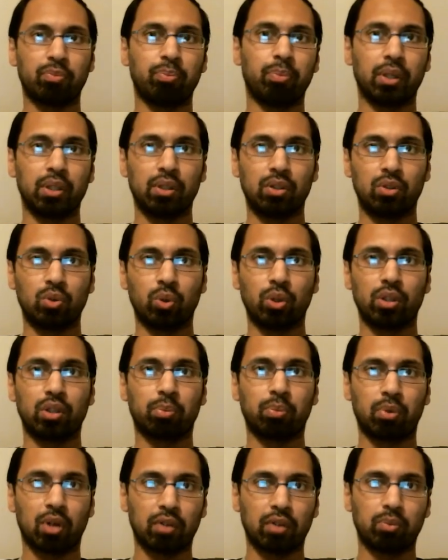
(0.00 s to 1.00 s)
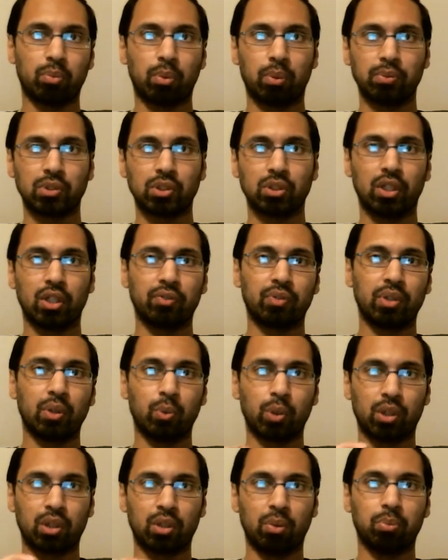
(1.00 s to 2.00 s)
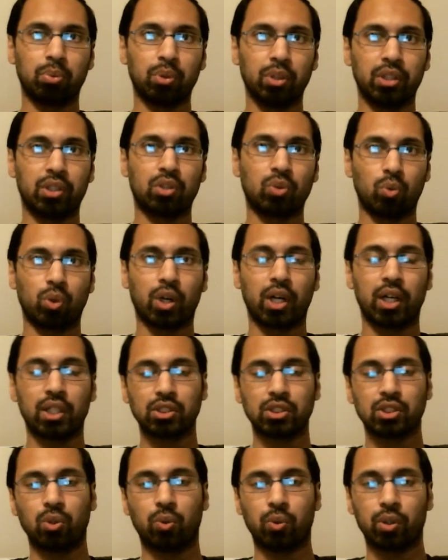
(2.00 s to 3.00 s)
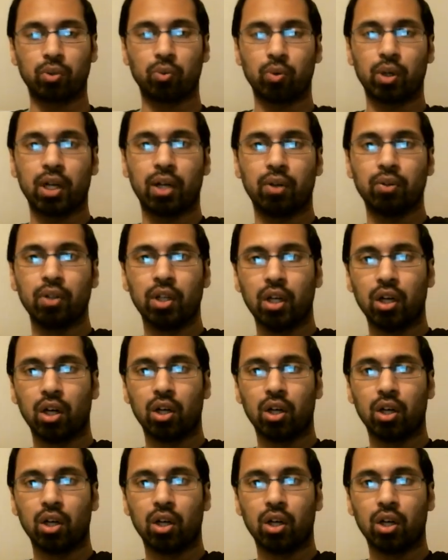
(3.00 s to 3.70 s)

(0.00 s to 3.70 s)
but during the Prophet Muhammad's life, there were complete Qurans going around,